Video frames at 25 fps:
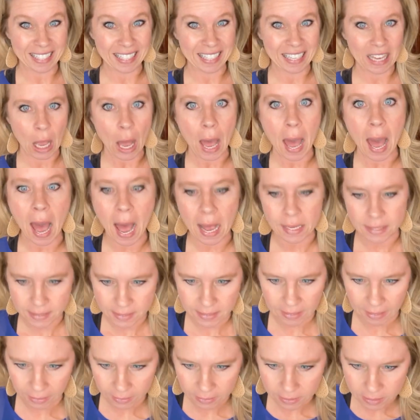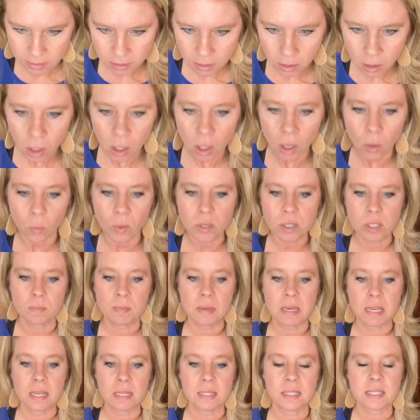acid, which
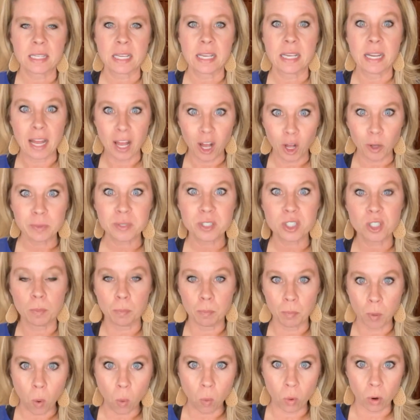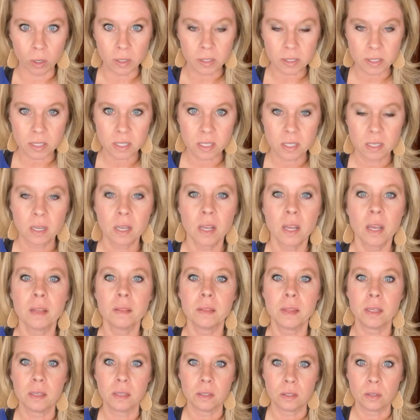means it helps support the
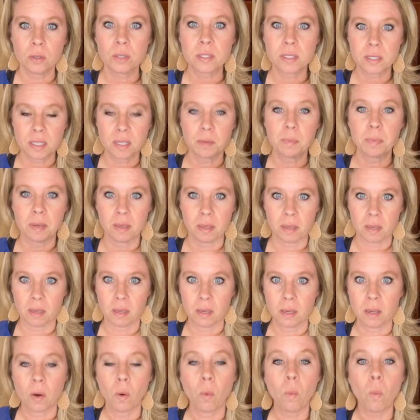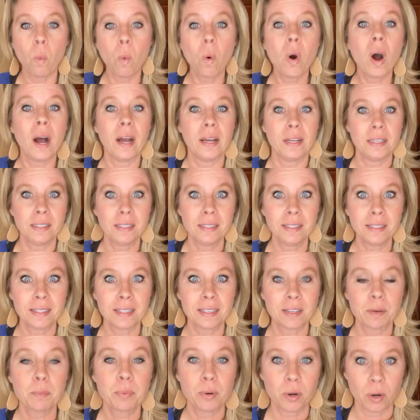UCP1
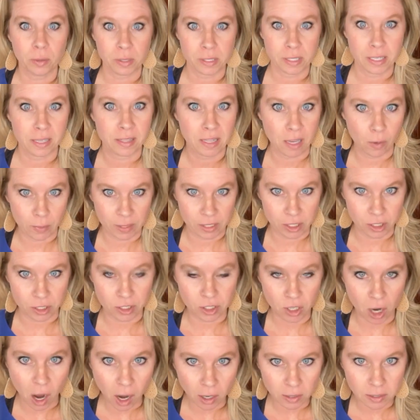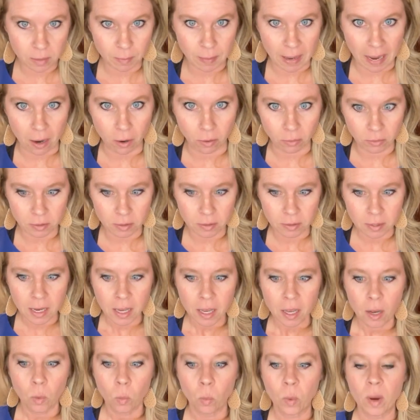protein that we just talked about
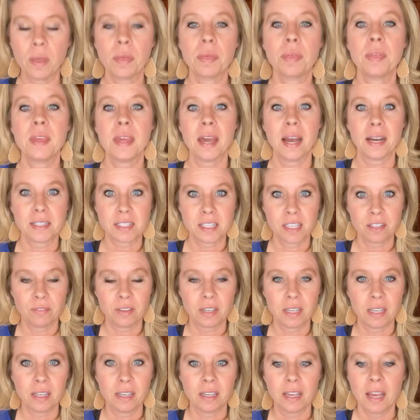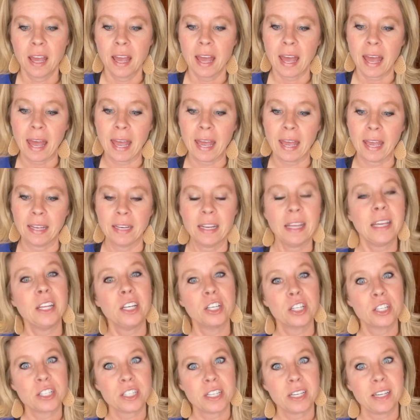with the activity and
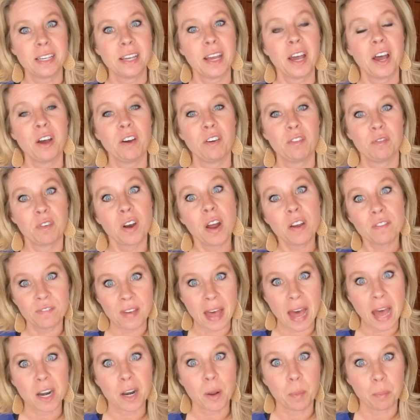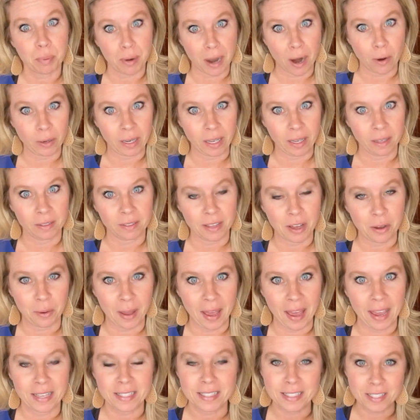energy of fat browning. Okay,
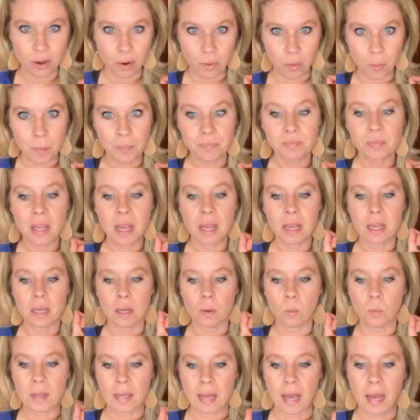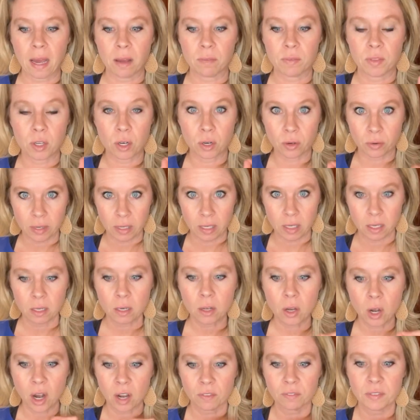so we have the green
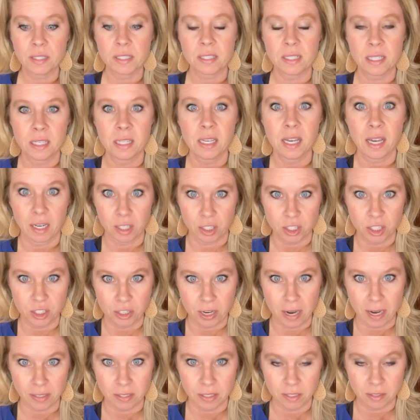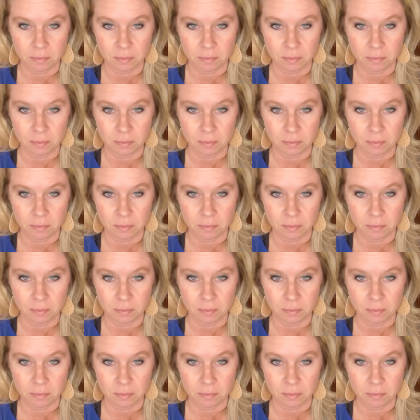coffee tea extract.